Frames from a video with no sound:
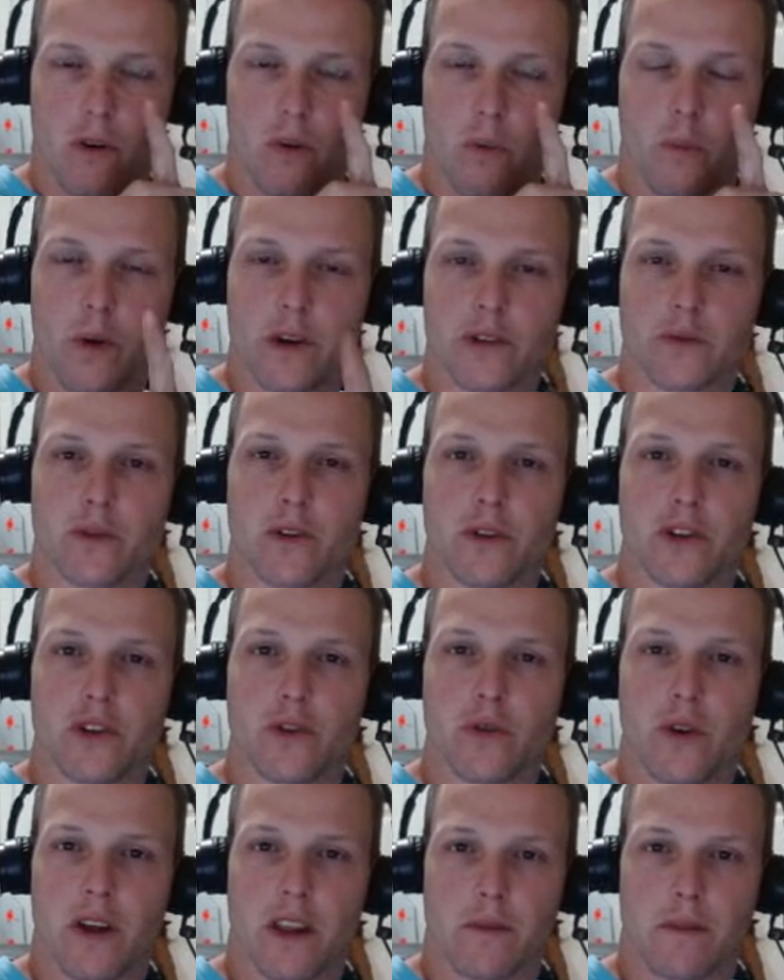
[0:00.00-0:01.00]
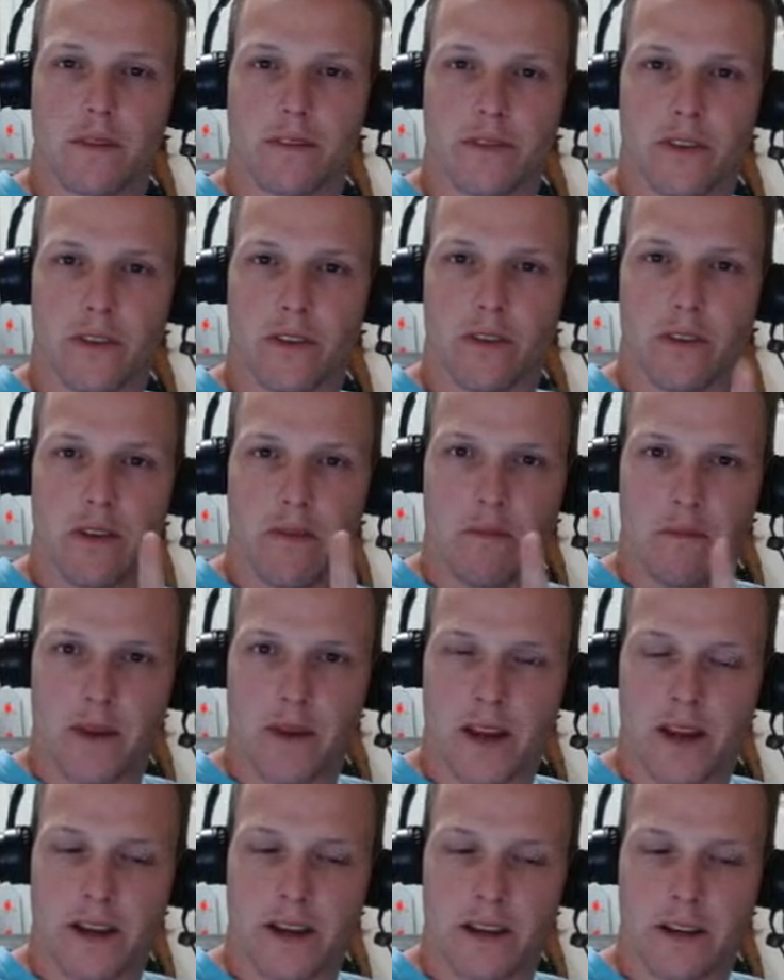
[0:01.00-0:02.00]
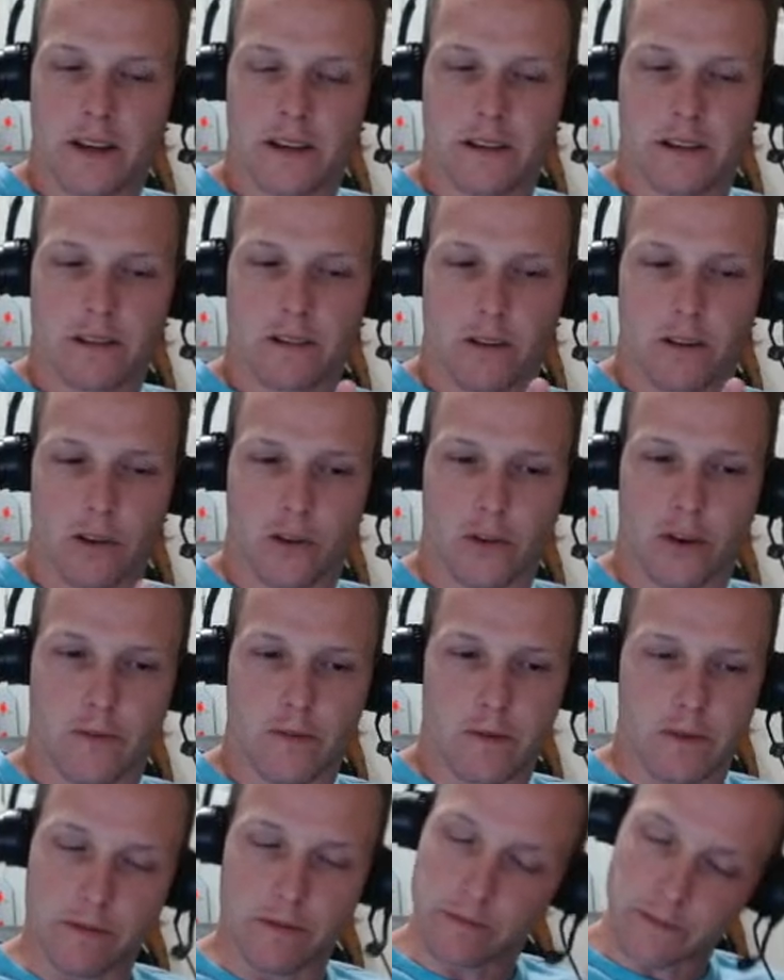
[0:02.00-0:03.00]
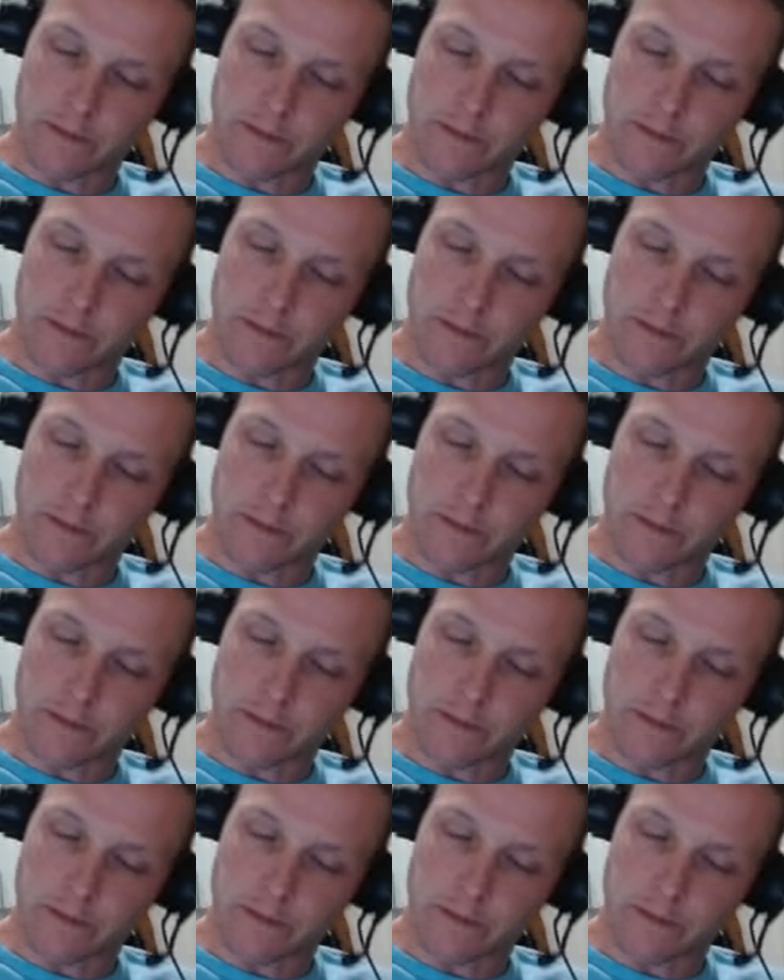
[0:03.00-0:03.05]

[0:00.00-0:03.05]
which one do you rather prefer, the MiG or the Griffin?